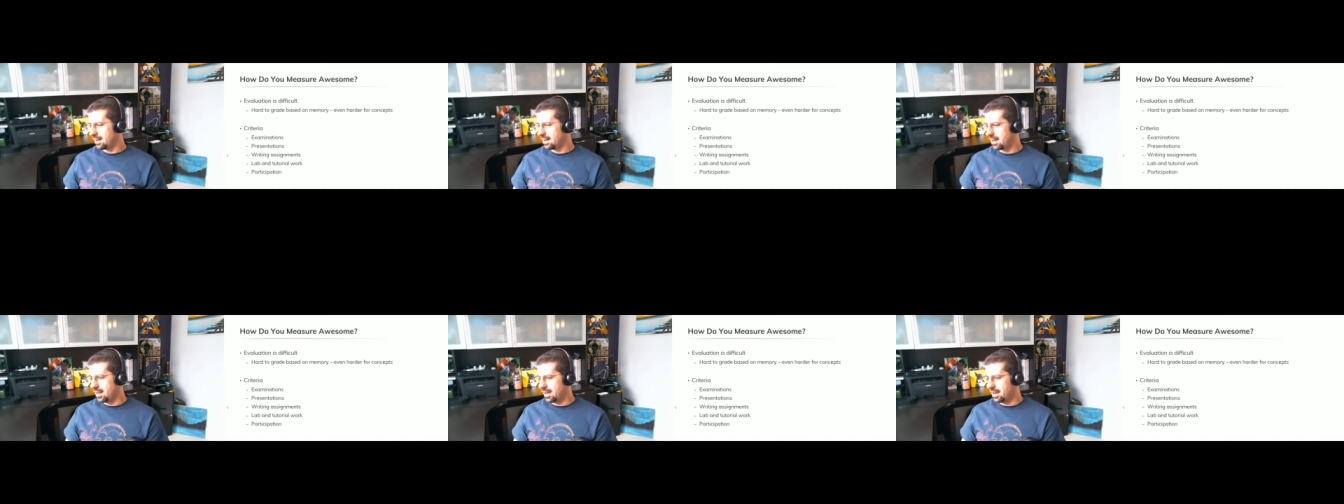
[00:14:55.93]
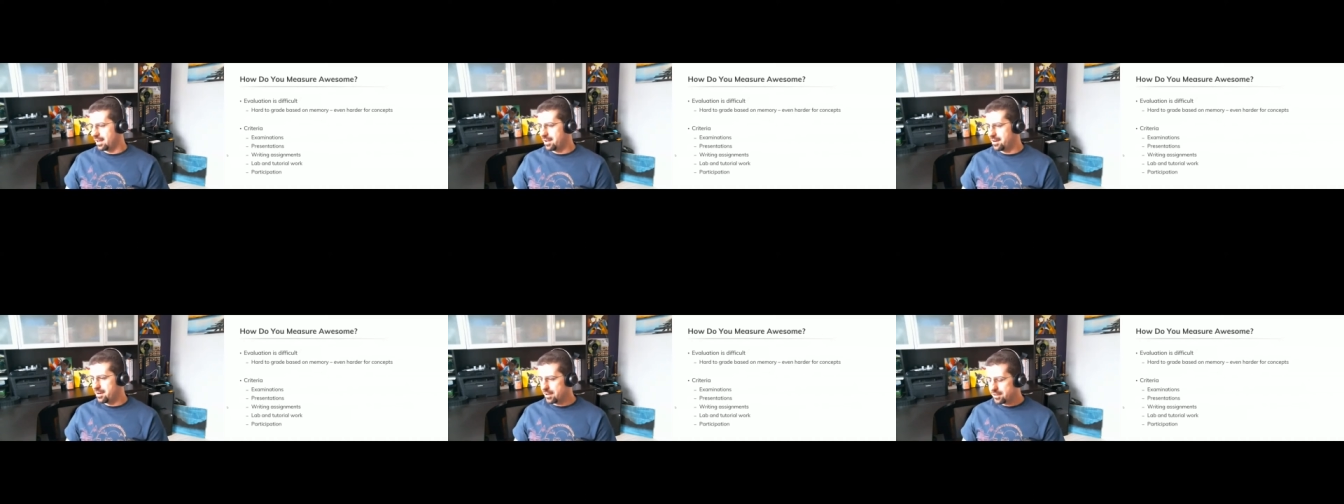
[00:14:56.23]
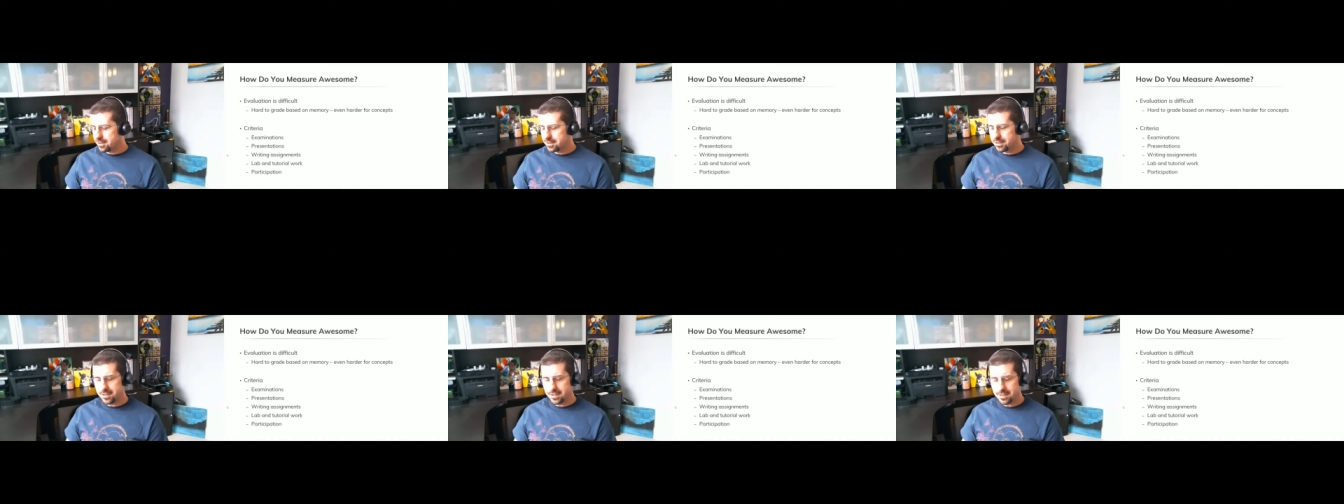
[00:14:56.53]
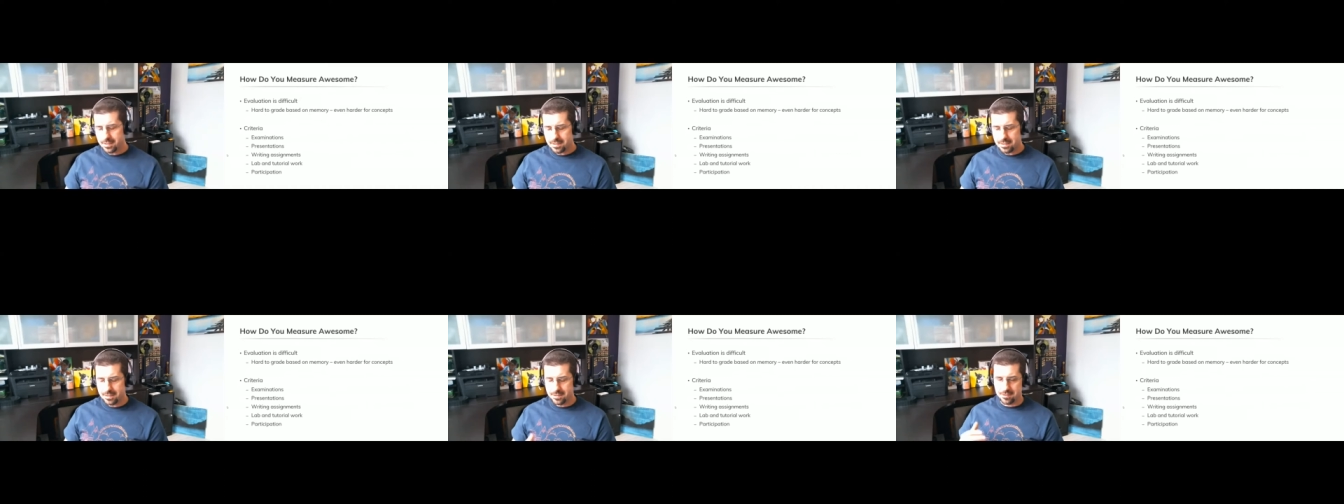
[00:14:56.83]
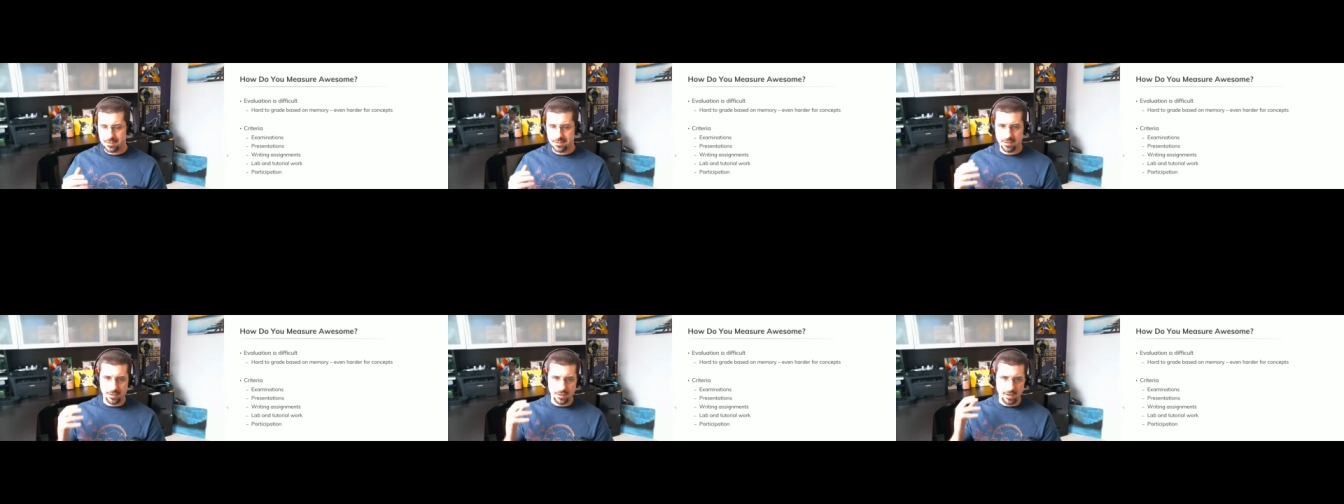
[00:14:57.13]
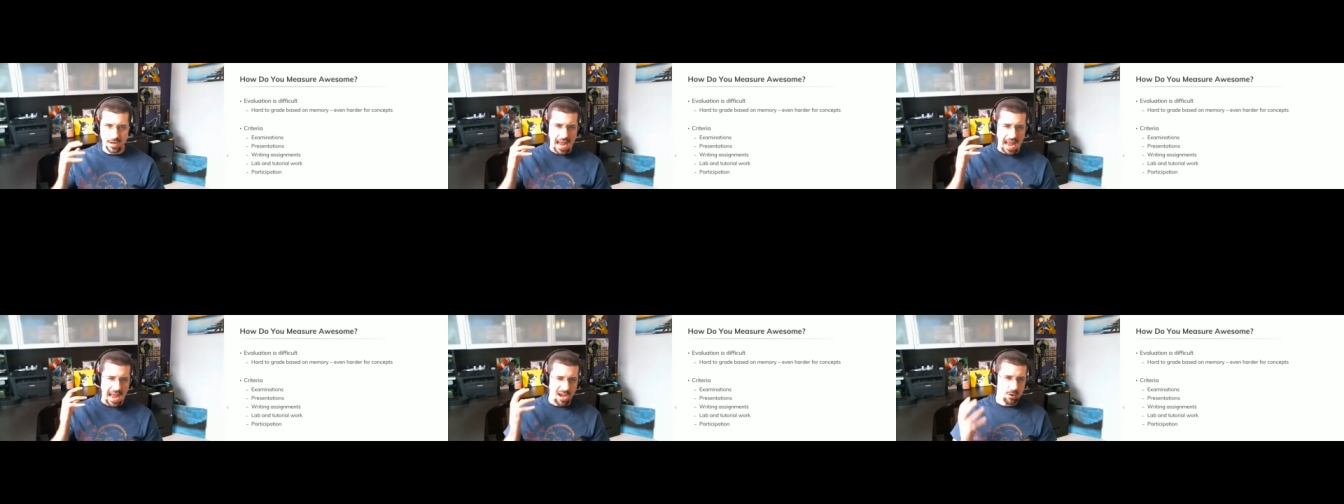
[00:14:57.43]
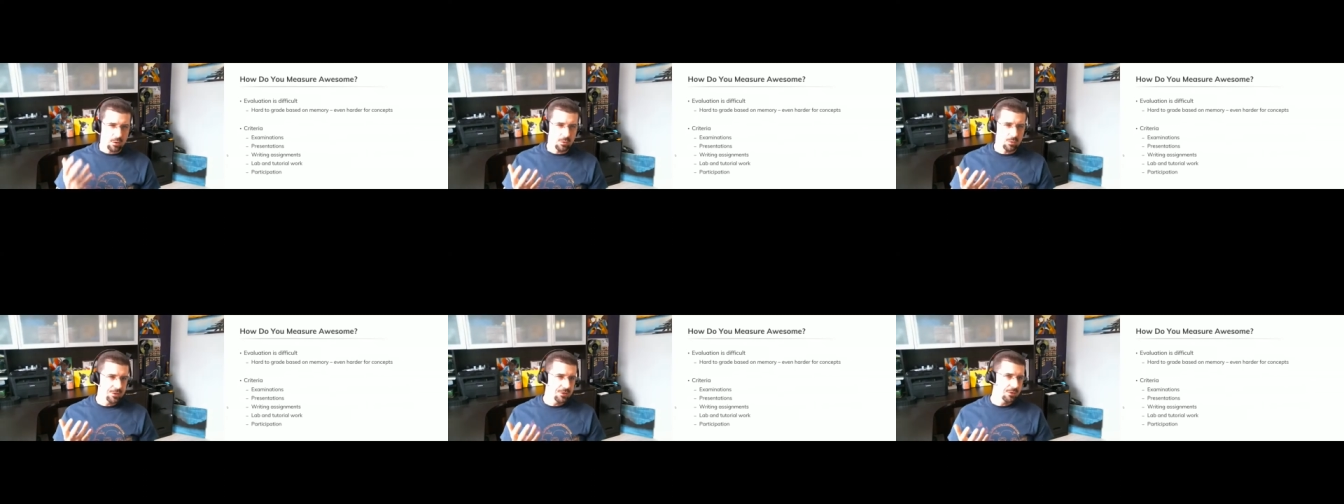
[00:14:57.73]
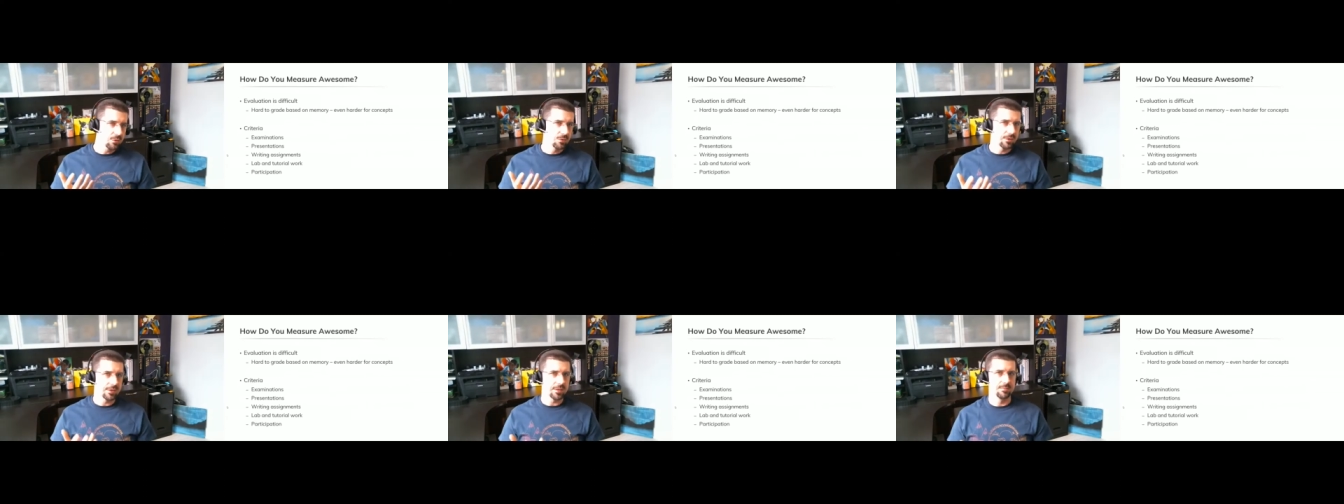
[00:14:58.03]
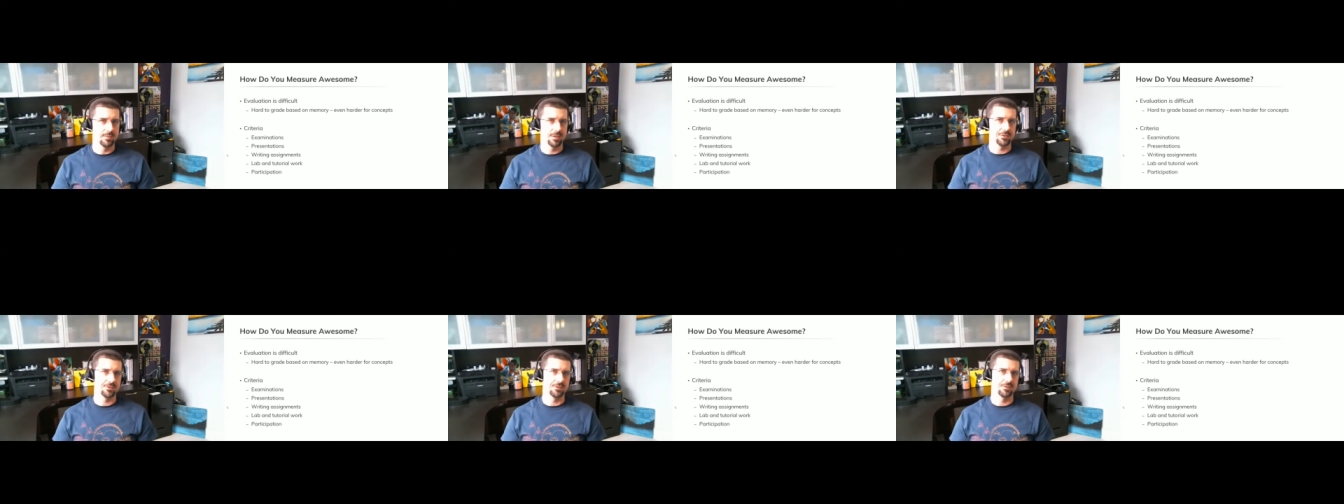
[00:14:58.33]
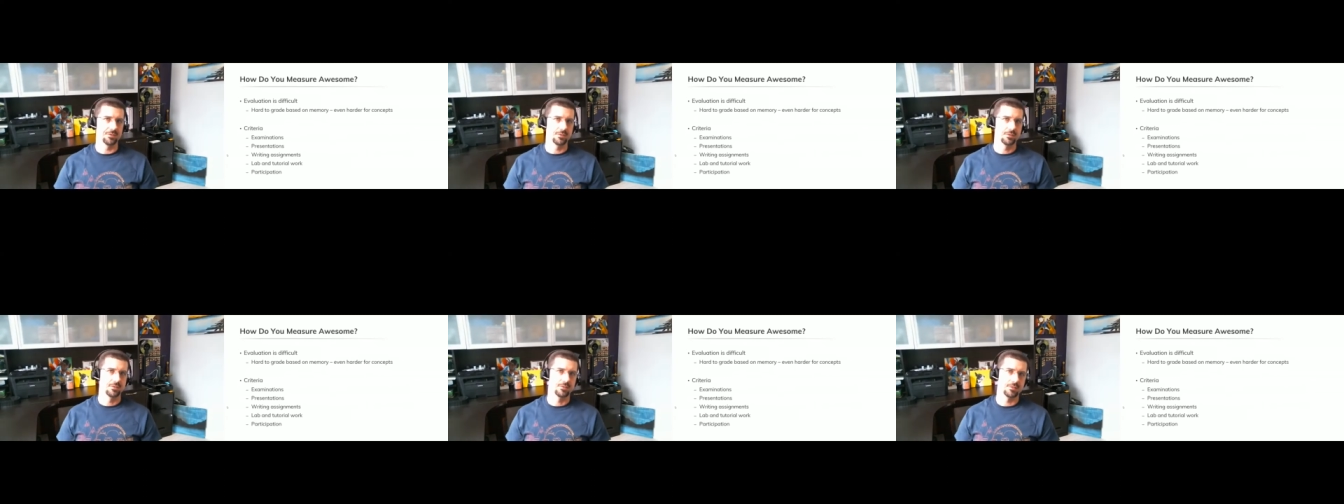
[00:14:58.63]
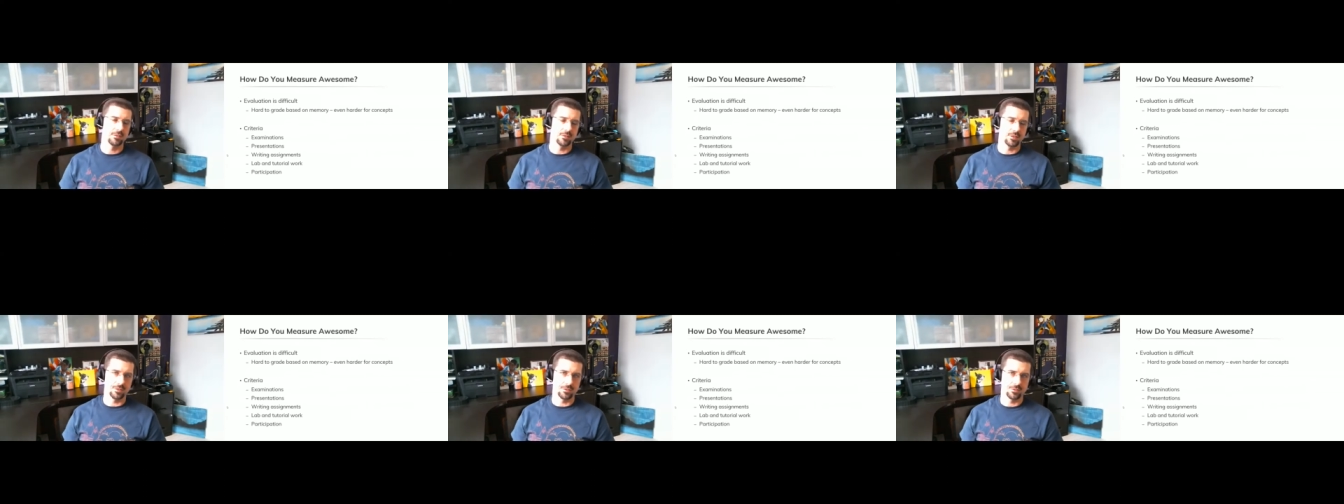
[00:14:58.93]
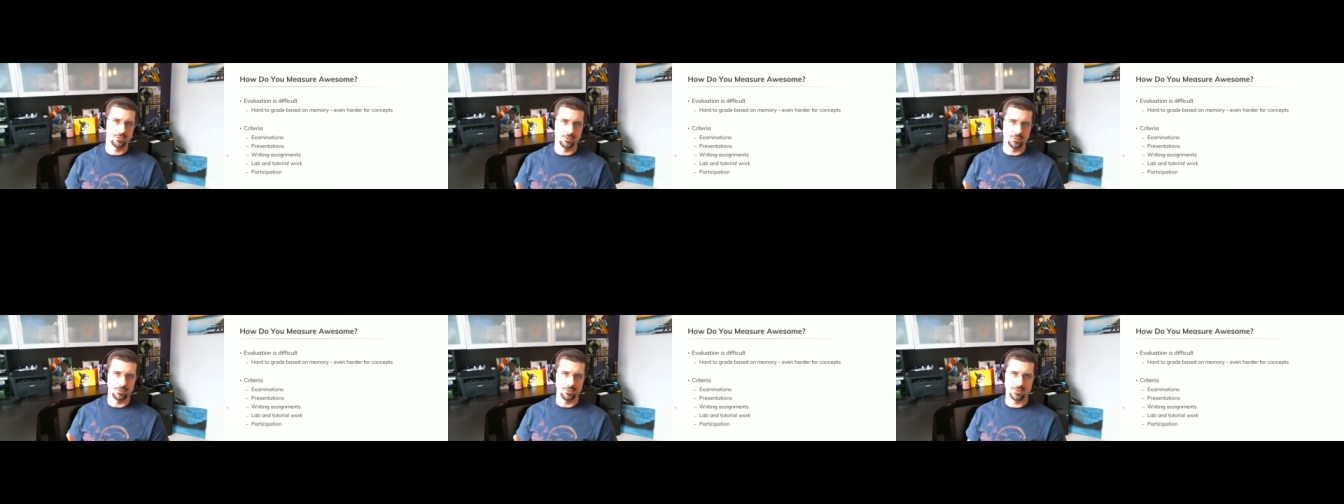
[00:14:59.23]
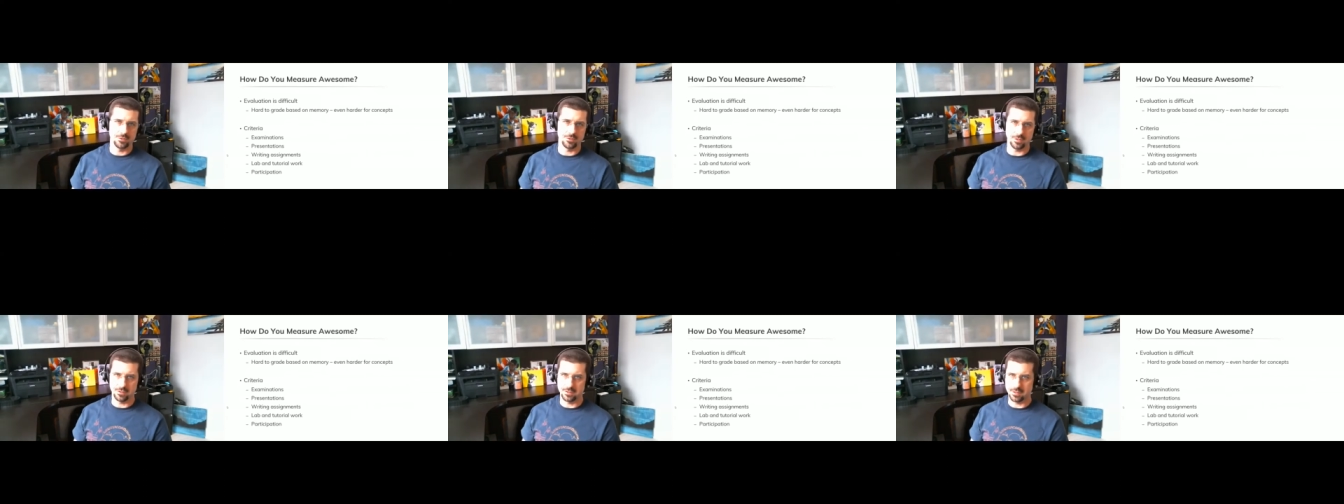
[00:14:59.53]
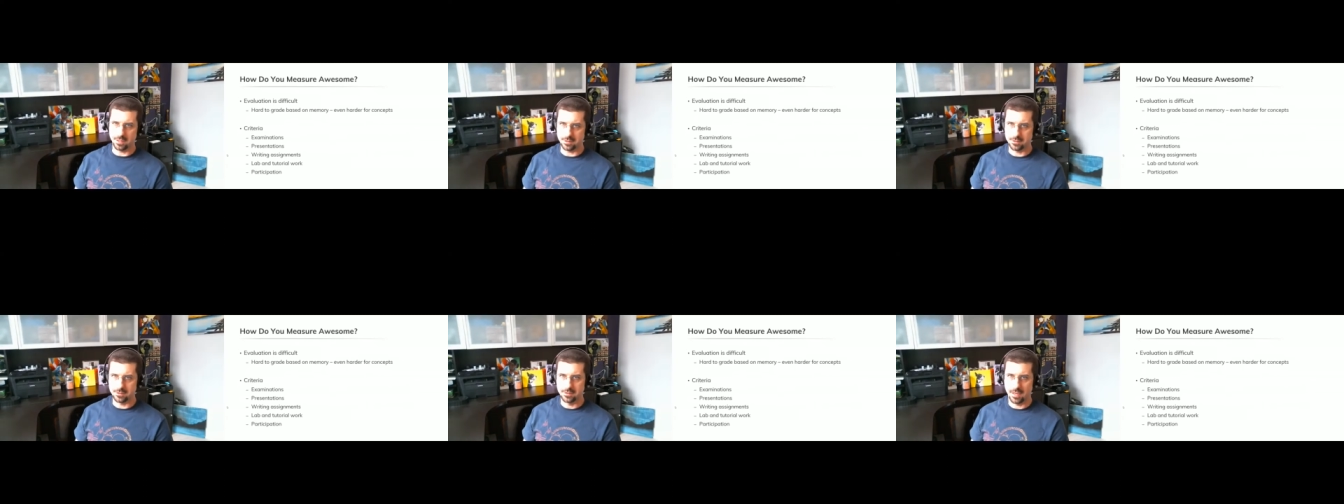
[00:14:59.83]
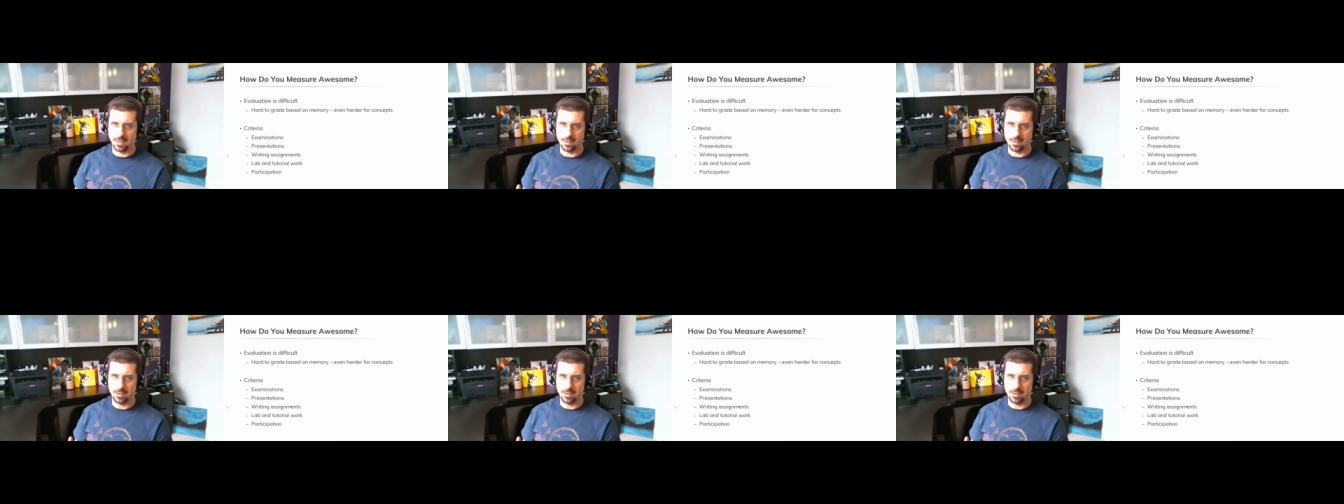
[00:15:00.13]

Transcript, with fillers: Uh, another thing to consider, how are you going to measure a student success?